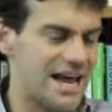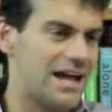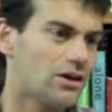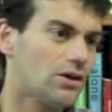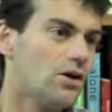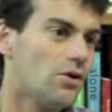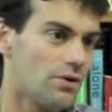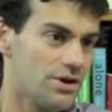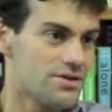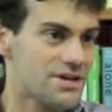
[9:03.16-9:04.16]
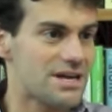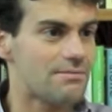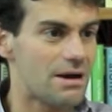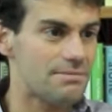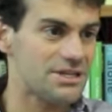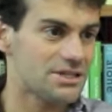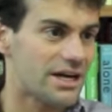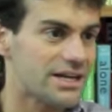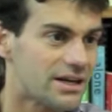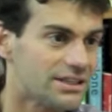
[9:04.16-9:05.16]
sell, or you think it might be
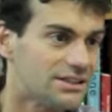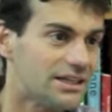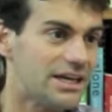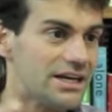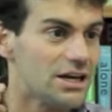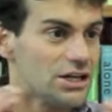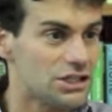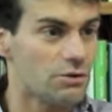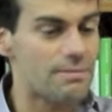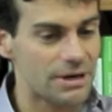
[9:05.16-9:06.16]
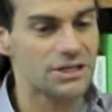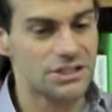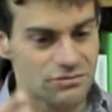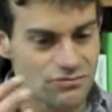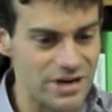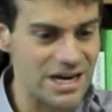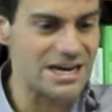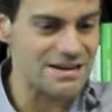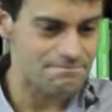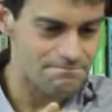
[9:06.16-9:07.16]
zeitgeisty. Do it because you
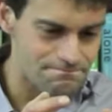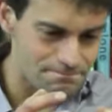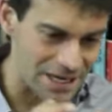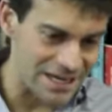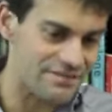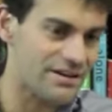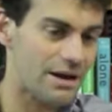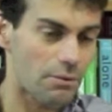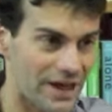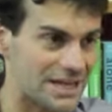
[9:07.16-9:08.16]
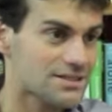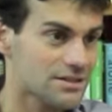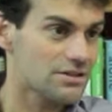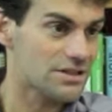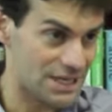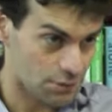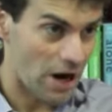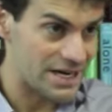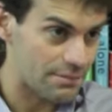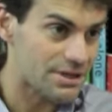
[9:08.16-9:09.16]
really believe in it. Well, that's
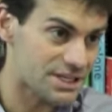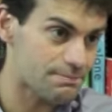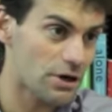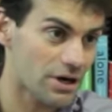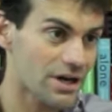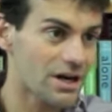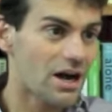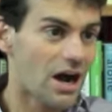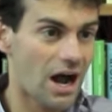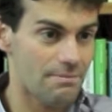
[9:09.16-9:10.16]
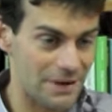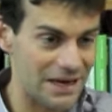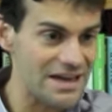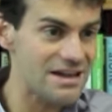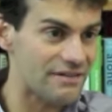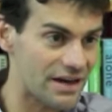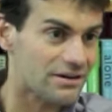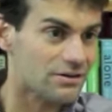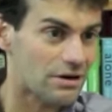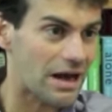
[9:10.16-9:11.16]
what I did with this book. I believe
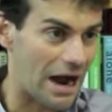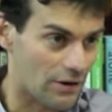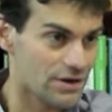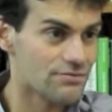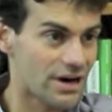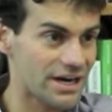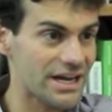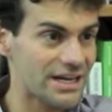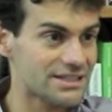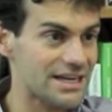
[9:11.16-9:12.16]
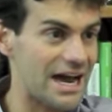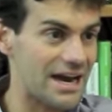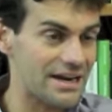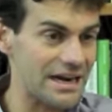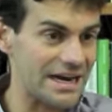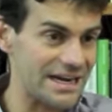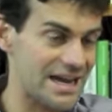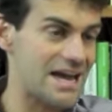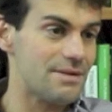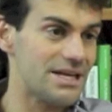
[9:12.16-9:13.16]
in how good running is, and
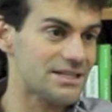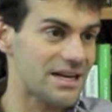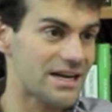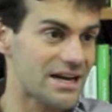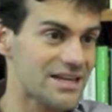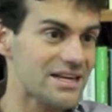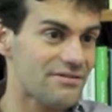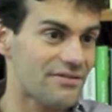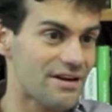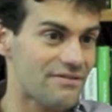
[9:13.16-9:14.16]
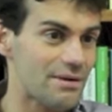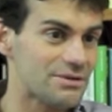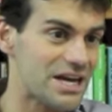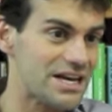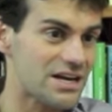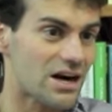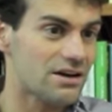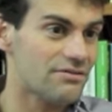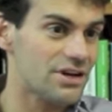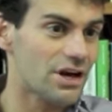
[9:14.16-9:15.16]
it came easily. And I think if there was any
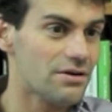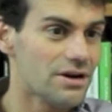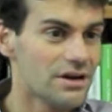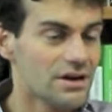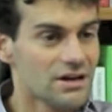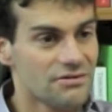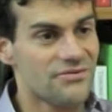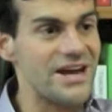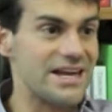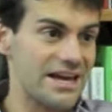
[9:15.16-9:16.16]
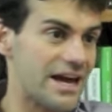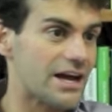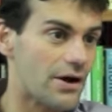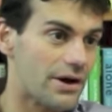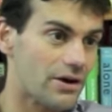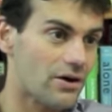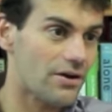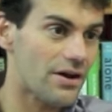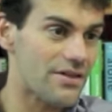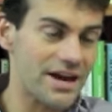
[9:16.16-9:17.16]
kind of faking it going
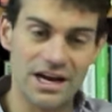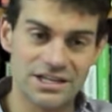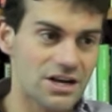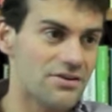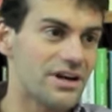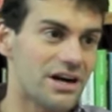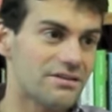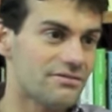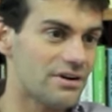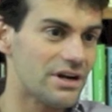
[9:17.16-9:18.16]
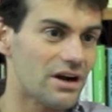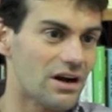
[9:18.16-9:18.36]
on, then I don't think I'd